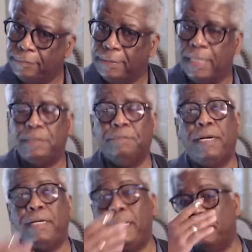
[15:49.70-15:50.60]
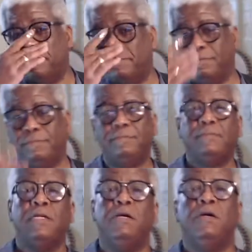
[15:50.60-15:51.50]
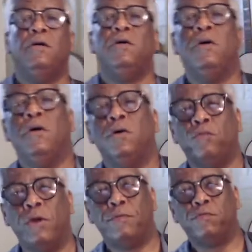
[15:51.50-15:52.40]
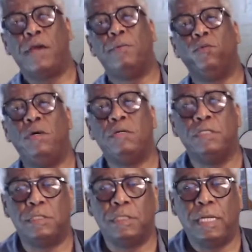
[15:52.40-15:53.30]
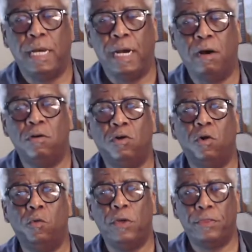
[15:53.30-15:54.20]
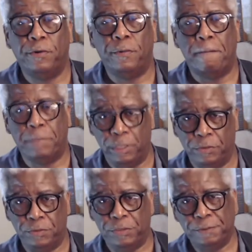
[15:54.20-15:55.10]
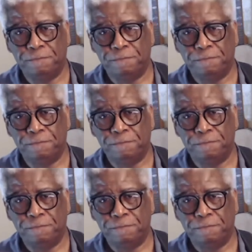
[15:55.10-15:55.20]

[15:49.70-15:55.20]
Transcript: That's about it. Reverend Robert Wilkins, I'll Go With Her Blues.